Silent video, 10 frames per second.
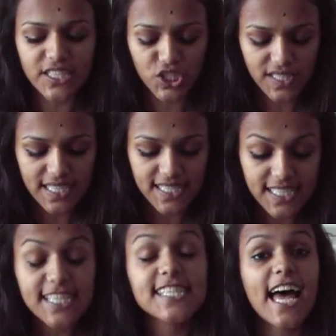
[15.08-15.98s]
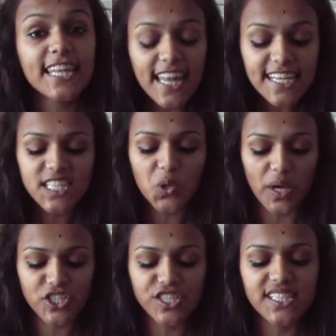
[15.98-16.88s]
IGCSE is analyze the
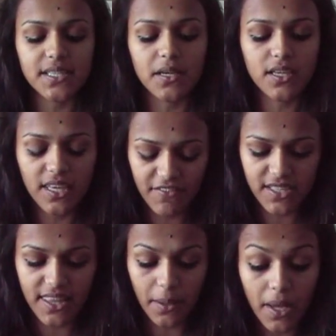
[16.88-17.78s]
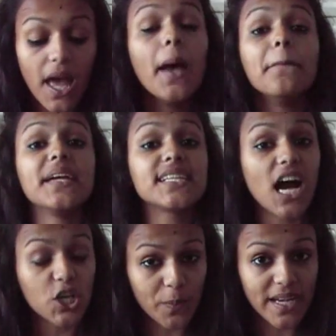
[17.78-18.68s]
questions given to them, be it
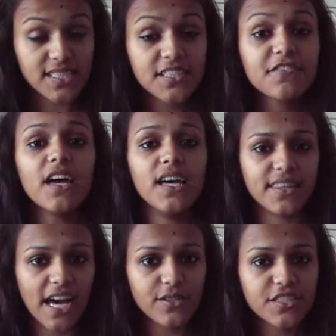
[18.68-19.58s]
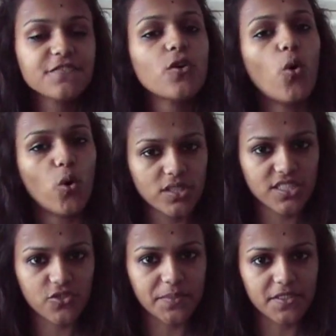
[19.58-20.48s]
argumentative, narrative or
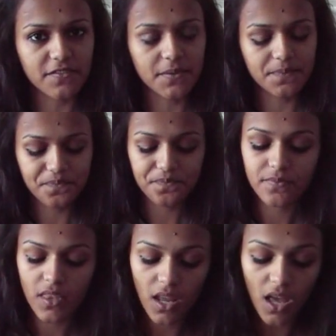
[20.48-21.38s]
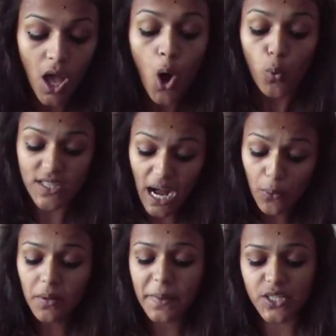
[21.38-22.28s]
descriptive. What
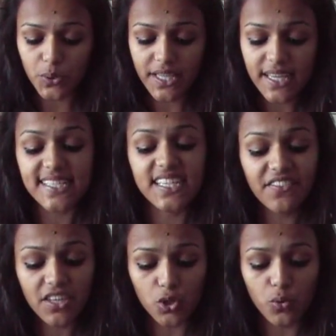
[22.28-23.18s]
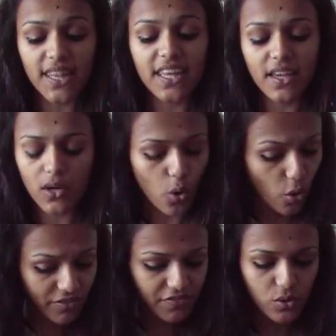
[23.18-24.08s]
I will be doing is giving you an
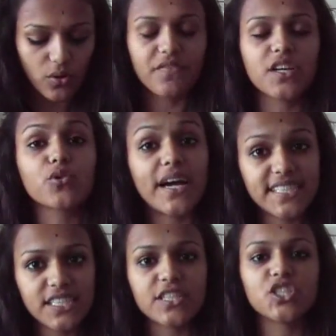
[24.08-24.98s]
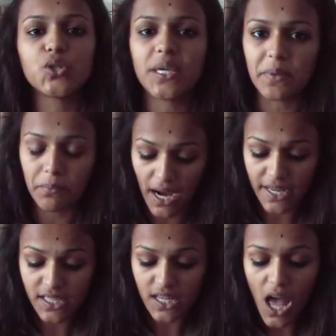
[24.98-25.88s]
overview of the criteria to keep in
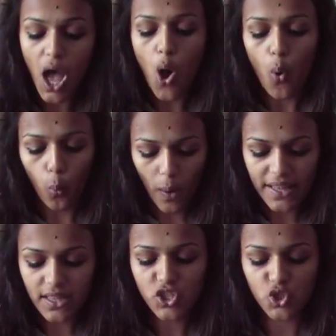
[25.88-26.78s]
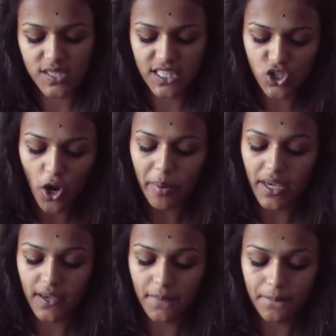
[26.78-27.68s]
mind when choosing a
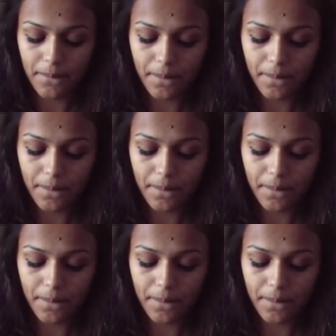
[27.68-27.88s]
topic.